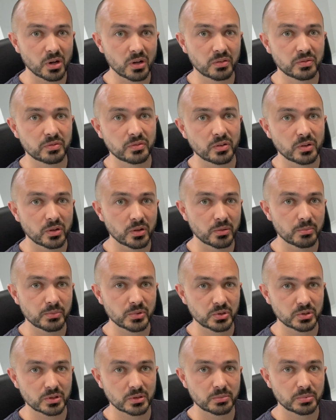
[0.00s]
off for
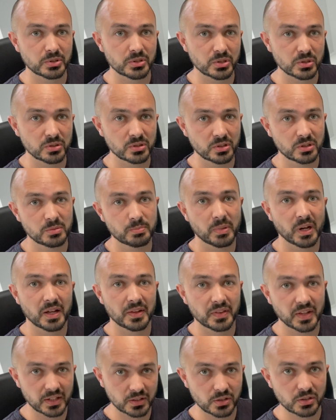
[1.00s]
music producers,
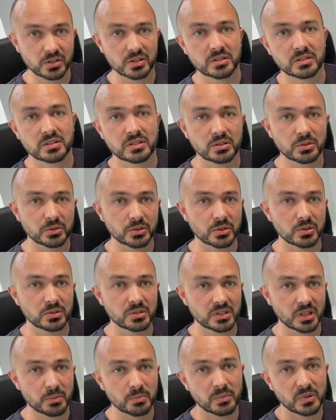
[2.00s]
but then you can still
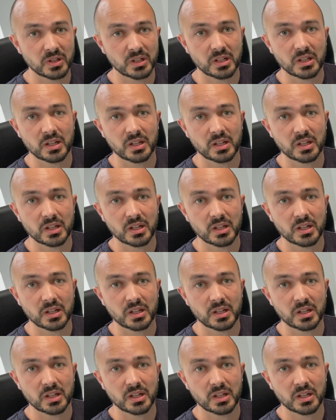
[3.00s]
use them